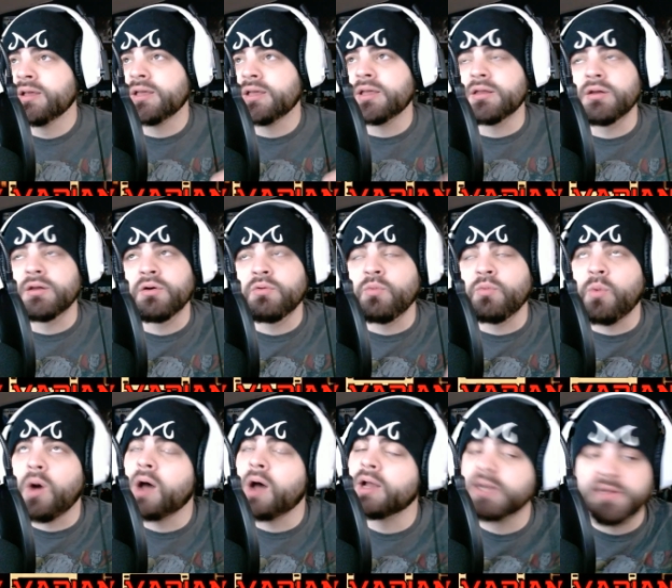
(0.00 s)

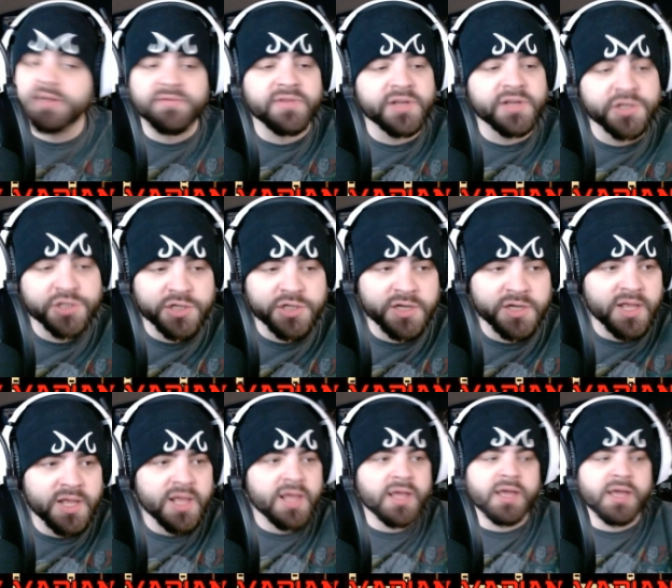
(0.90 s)
WandaVision
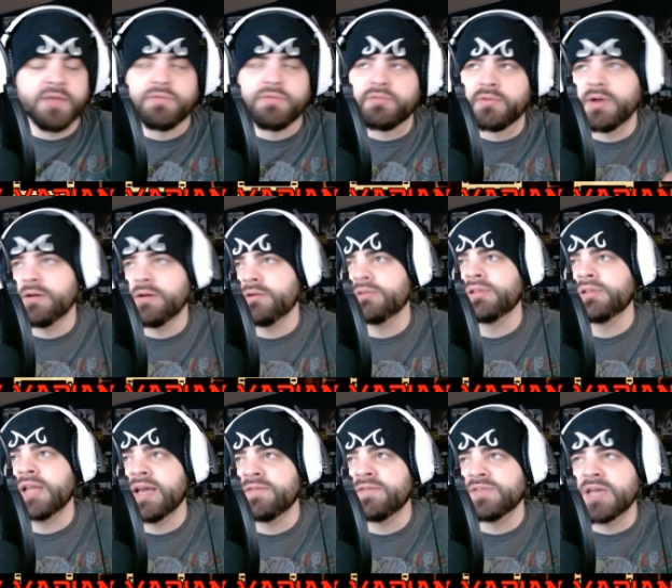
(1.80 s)
and throughout her
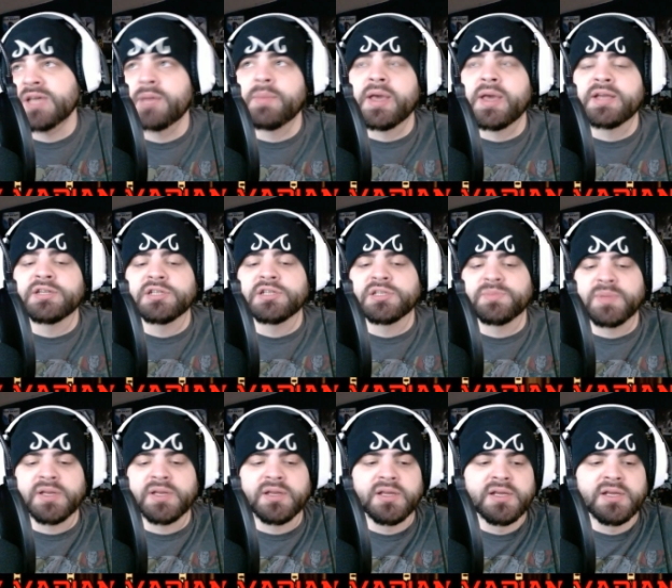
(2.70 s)
lifetime had just
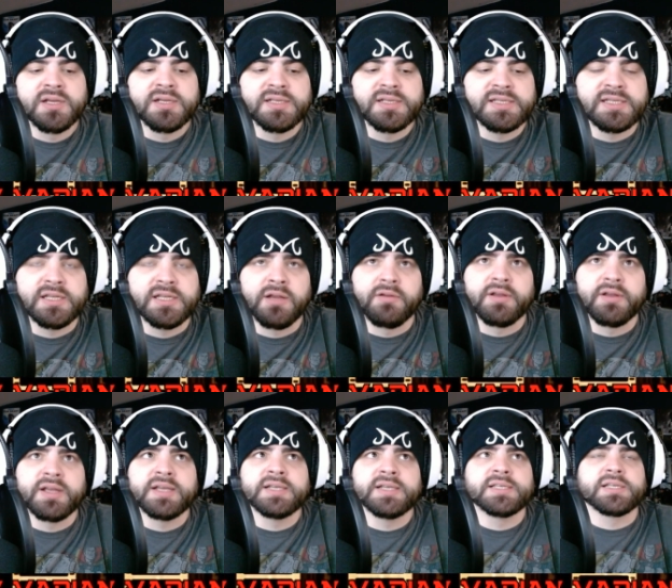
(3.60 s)
been
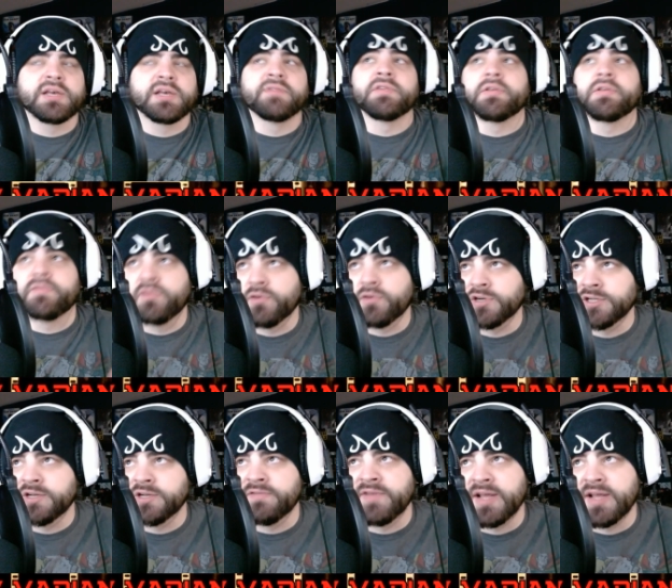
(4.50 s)
series of
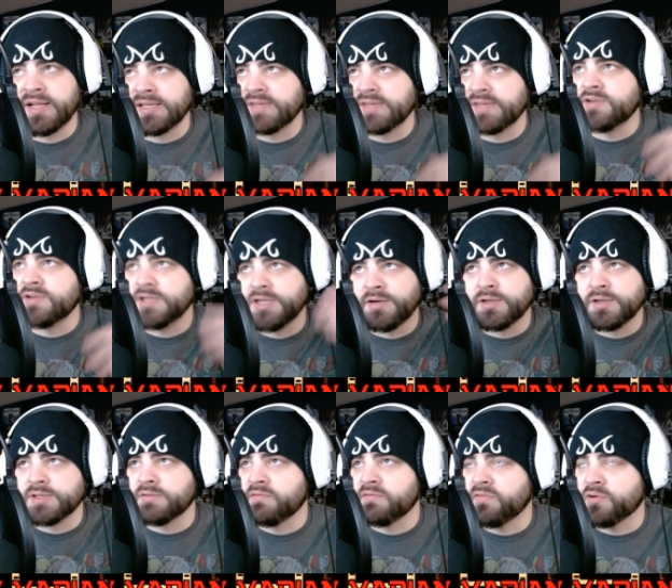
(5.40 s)
unfortunate event after
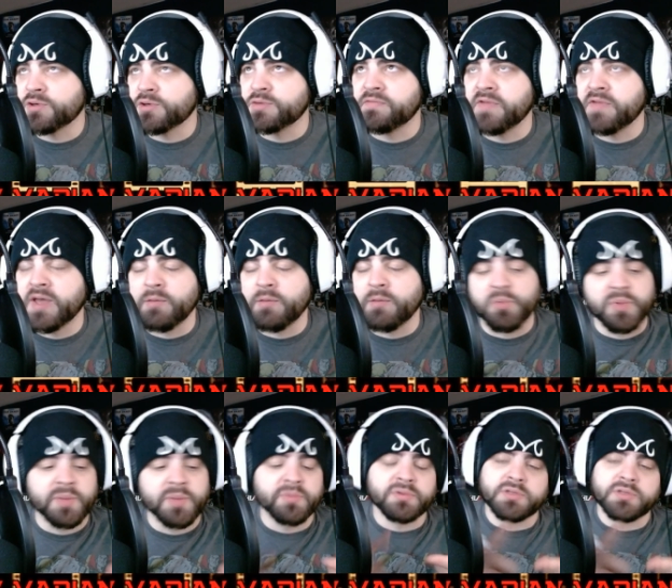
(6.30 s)
series of unfortunate event where
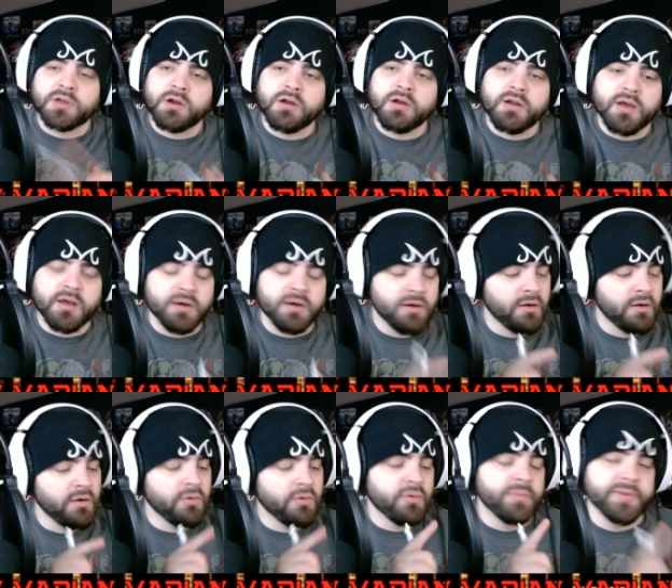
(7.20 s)
people turned on
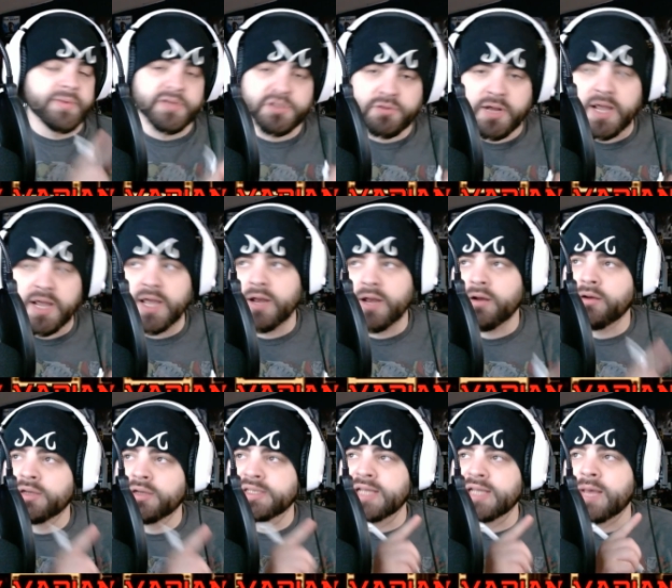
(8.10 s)
her or betrayed
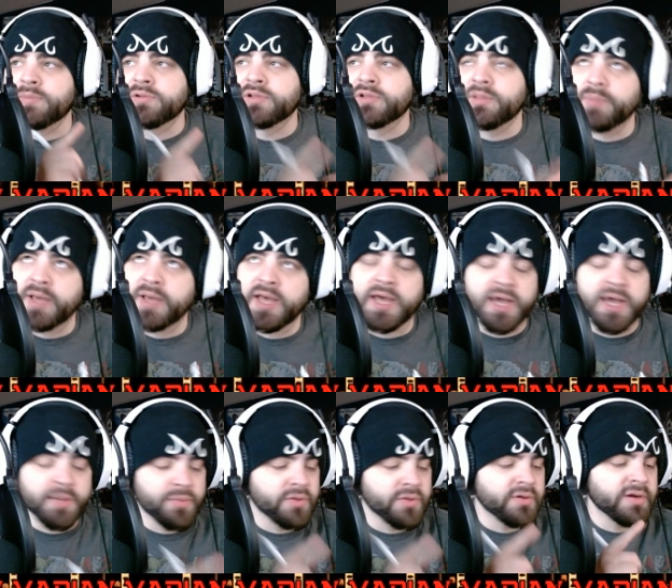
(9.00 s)
her, stabbed her in the
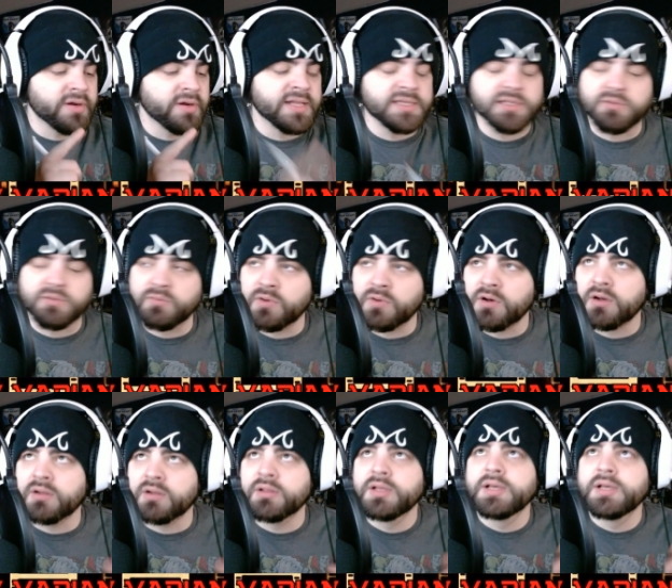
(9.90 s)
back, put her against the
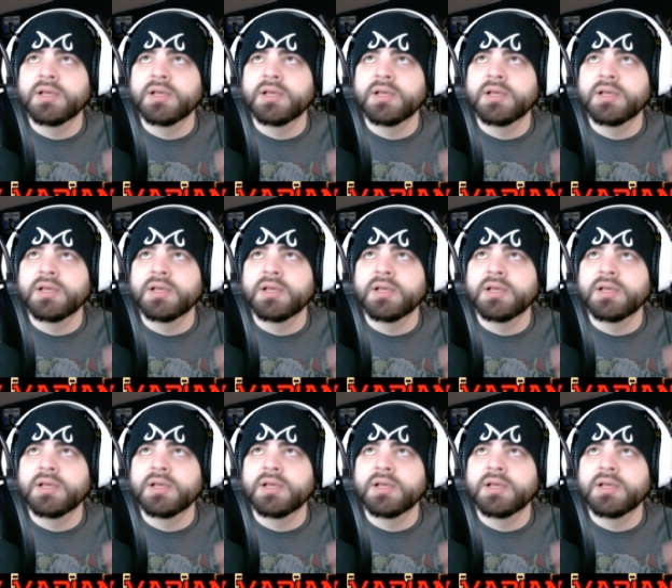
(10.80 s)
wall,